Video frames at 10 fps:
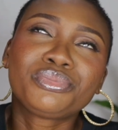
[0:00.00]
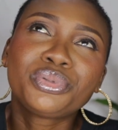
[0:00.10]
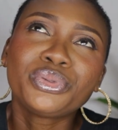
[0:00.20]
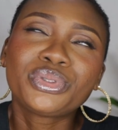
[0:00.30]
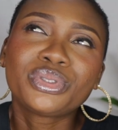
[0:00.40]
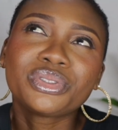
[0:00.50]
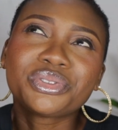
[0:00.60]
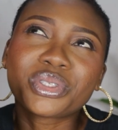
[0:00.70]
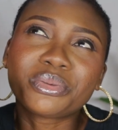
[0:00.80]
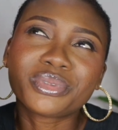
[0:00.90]
put
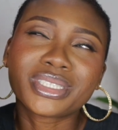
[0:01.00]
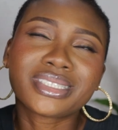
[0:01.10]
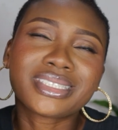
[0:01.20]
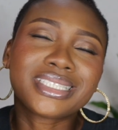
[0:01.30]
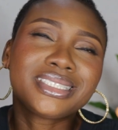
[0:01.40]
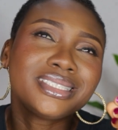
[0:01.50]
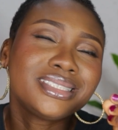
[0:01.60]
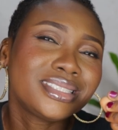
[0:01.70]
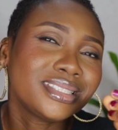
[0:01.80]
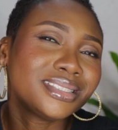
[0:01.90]
some certain
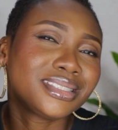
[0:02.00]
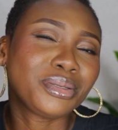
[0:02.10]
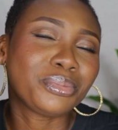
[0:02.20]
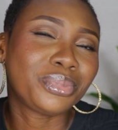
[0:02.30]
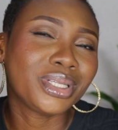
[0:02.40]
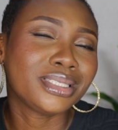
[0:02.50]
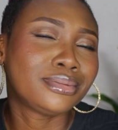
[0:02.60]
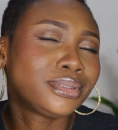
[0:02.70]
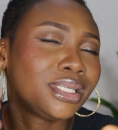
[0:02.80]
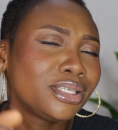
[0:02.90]
things in
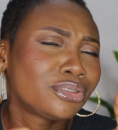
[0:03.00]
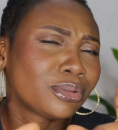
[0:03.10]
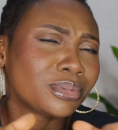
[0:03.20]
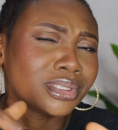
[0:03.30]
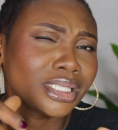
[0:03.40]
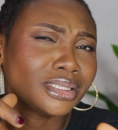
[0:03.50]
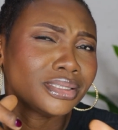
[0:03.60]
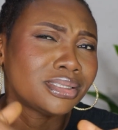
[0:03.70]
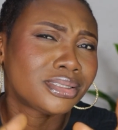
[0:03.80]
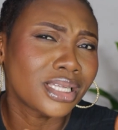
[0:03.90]
place, take some
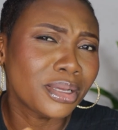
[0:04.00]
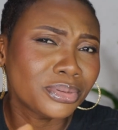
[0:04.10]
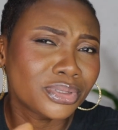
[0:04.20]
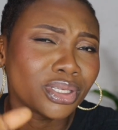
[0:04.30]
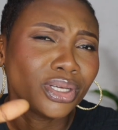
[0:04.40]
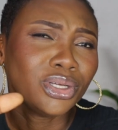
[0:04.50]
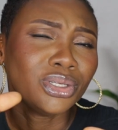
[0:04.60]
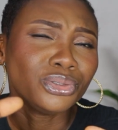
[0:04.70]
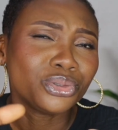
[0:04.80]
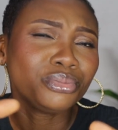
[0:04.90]
certain steps
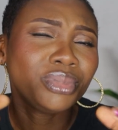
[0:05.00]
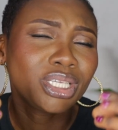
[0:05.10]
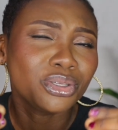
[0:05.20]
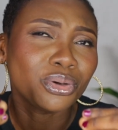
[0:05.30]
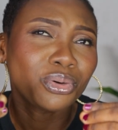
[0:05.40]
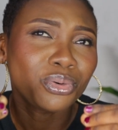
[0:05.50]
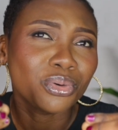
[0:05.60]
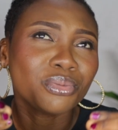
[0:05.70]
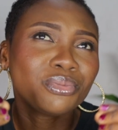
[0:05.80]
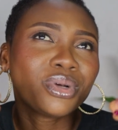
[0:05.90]
to make your
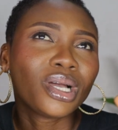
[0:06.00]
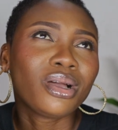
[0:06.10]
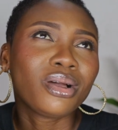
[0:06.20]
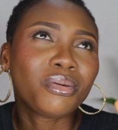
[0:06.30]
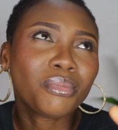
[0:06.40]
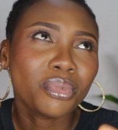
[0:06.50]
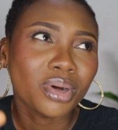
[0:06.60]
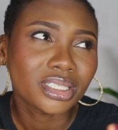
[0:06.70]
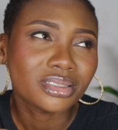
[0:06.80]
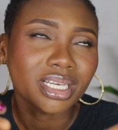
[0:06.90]
home
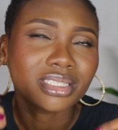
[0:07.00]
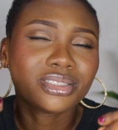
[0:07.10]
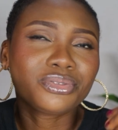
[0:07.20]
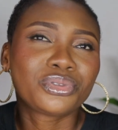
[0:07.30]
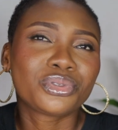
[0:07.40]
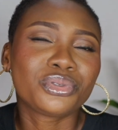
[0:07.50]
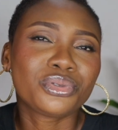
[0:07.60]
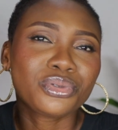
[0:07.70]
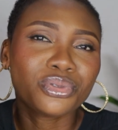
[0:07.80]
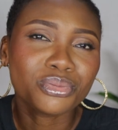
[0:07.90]
more attractive to
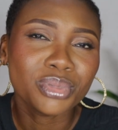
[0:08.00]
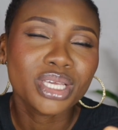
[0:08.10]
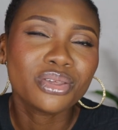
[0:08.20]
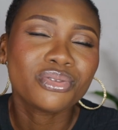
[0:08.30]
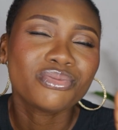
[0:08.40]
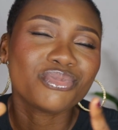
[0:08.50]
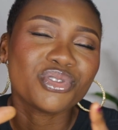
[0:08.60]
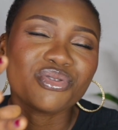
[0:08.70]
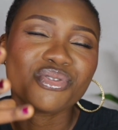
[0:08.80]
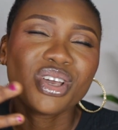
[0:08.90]
you, to make
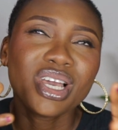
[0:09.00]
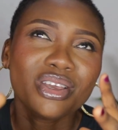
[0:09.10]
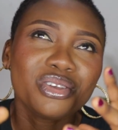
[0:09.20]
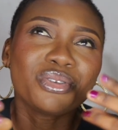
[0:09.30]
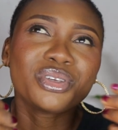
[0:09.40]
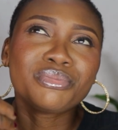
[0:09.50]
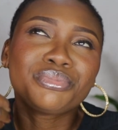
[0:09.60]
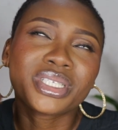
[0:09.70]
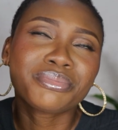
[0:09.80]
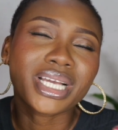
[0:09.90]

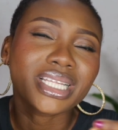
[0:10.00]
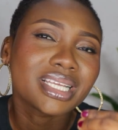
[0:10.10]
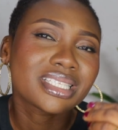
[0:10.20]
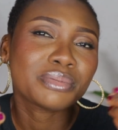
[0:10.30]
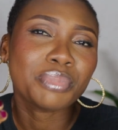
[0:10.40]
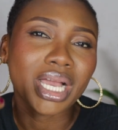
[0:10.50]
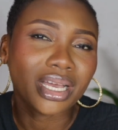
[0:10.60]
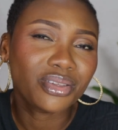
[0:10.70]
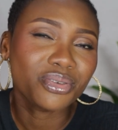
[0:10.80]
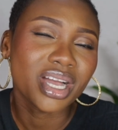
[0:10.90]
bring back that
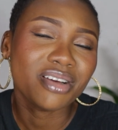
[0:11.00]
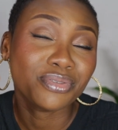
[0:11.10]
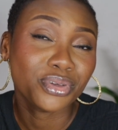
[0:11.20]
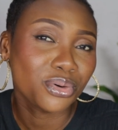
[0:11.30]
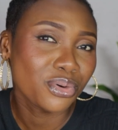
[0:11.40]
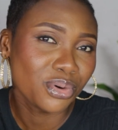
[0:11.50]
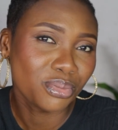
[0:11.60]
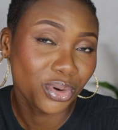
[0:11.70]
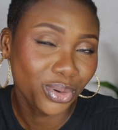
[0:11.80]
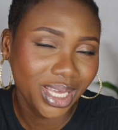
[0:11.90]
spark you have for your
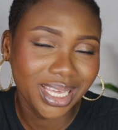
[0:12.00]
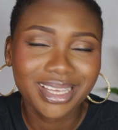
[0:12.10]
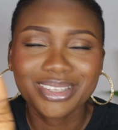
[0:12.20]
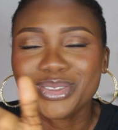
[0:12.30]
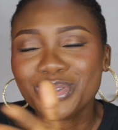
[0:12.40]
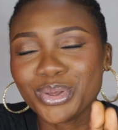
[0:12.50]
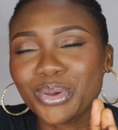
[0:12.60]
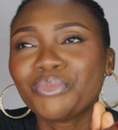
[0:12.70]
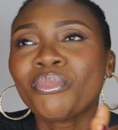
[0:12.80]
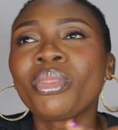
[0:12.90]
home. Okay,
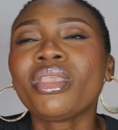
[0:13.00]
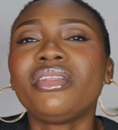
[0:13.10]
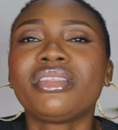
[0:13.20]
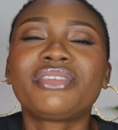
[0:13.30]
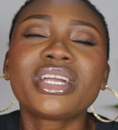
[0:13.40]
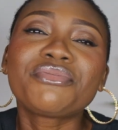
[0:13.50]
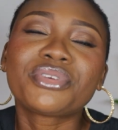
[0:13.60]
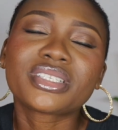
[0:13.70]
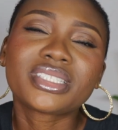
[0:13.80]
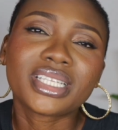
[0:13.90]
so the very
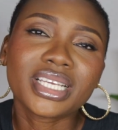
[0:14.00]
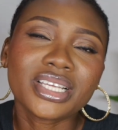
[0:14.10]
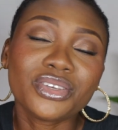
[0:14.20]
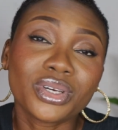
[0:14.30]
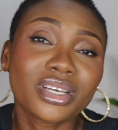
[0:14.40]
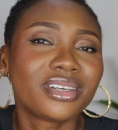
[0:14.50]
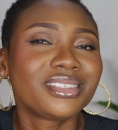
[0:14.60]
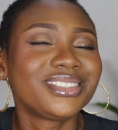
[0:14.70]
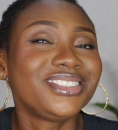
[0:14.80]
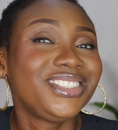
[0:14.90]
first thing you're
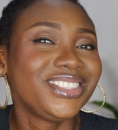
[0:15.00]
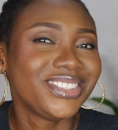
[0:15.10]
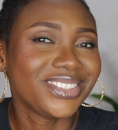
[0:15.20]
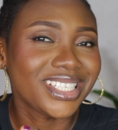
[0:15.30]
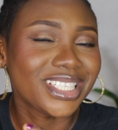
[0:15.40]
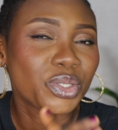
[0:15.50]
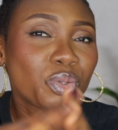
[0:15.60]
gonna do is